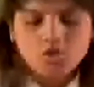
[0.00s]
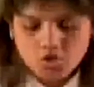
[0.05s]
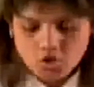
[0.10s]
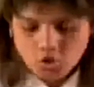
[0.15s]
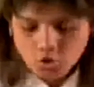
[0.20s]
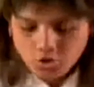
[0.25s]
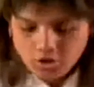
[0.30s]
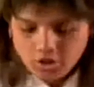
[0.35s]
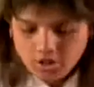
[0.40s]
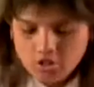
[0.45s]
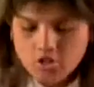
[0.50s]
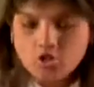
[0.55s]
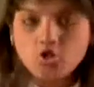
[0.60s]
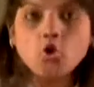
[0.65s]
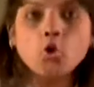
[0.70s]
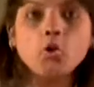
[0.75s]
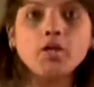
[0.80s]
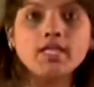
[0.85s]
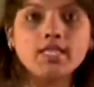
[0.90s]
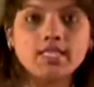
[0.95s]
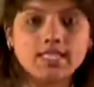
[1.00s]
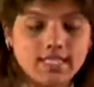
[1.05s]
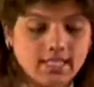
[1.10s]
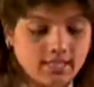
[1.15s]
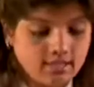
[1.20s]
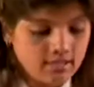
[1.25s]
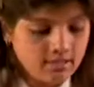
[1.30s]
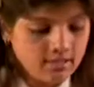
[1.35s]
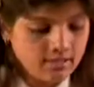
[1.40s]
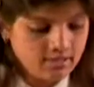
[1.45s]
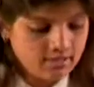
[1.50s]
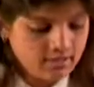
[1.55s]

So this dough is done.